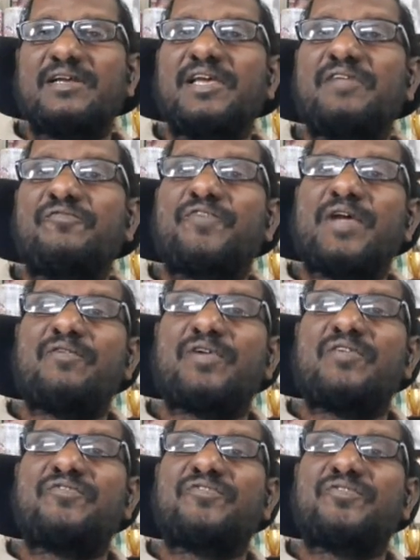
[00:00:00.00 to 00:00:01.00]
in
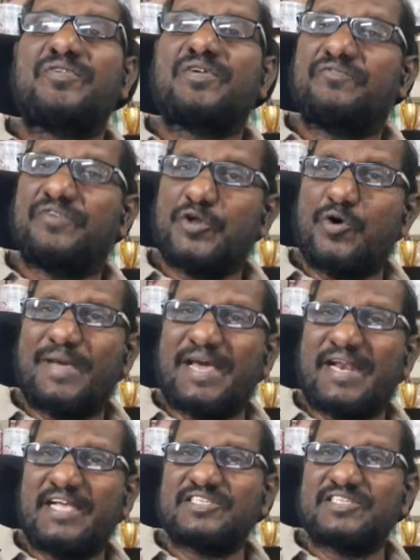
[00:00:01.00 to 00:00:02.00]
favor of widow
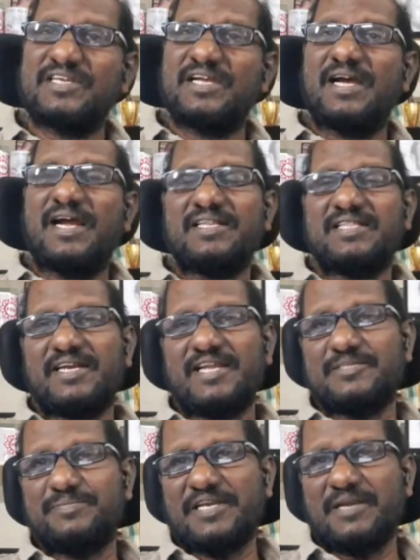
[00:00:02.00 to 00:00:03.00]
marriage, and that
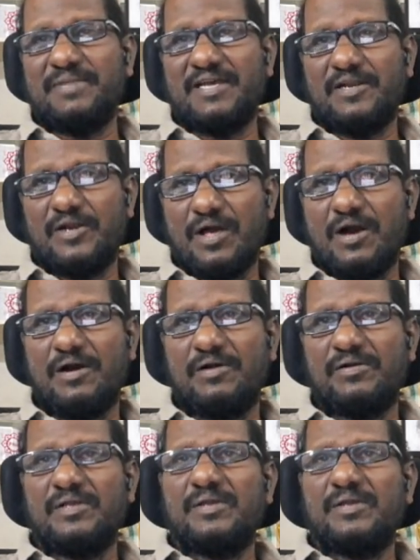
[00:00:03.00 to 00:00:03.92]
has become a law.